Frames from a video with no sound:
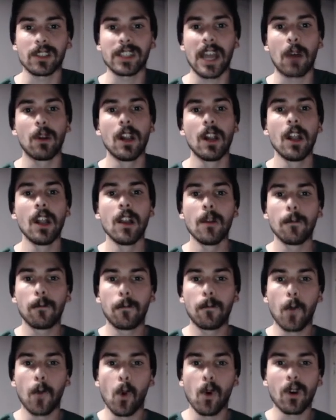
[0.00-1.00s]
Now,
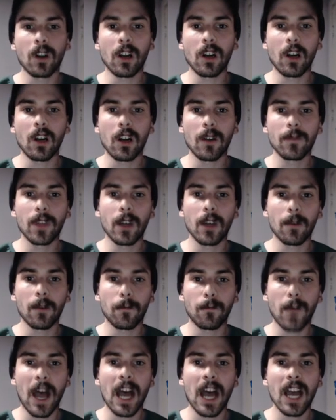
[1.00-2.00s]
4 of the
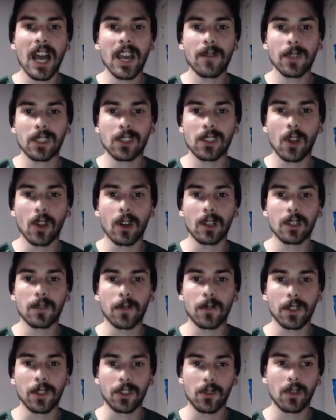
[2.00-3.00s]
5 starters
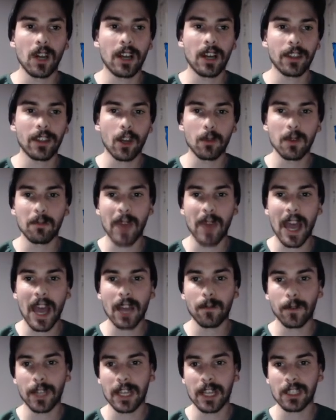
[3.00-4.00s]
for UConn, they'll be back
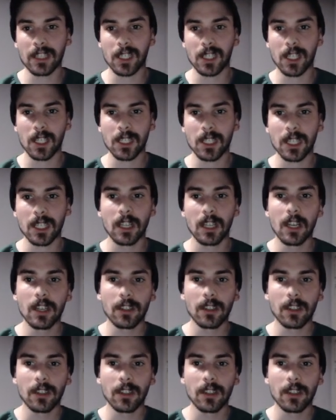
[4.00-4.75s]
for next season.